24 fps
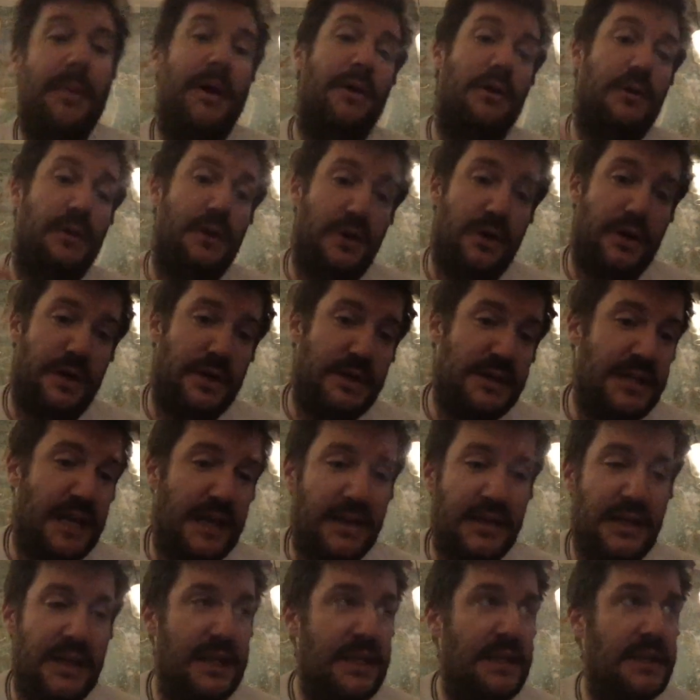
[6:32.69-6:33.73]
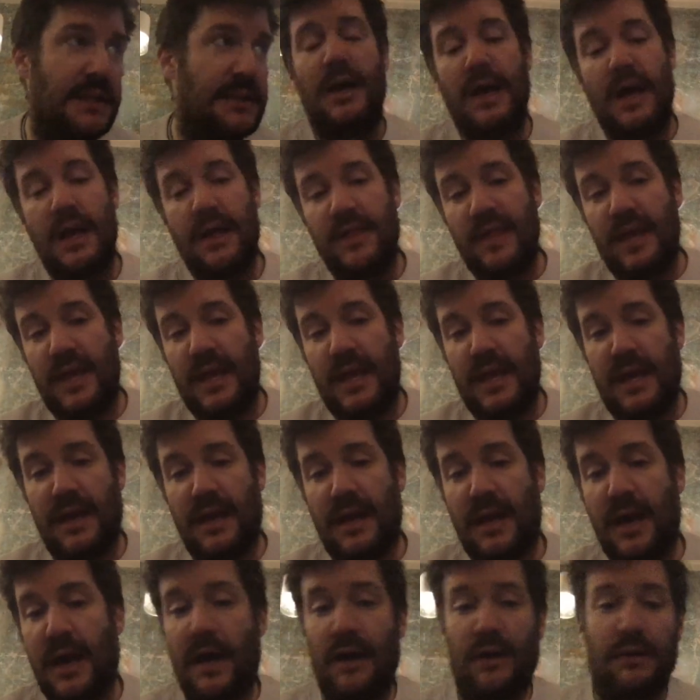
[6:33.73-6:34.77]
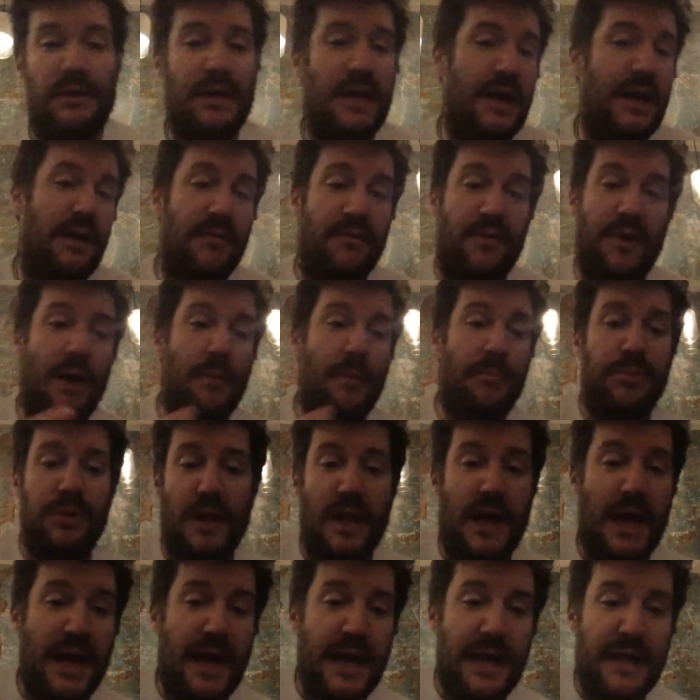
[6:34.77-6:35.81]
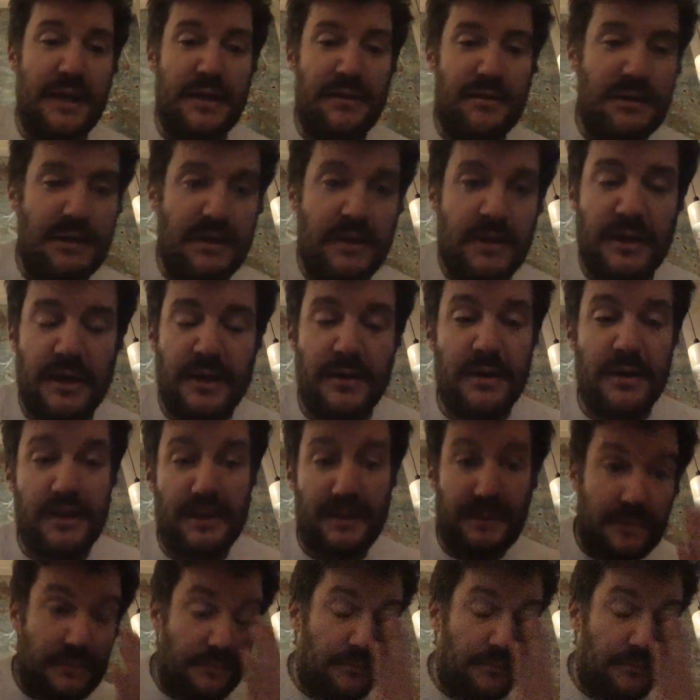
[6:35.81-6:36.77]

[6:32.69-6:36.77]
I'll learn a technique and then I'll kind of apply a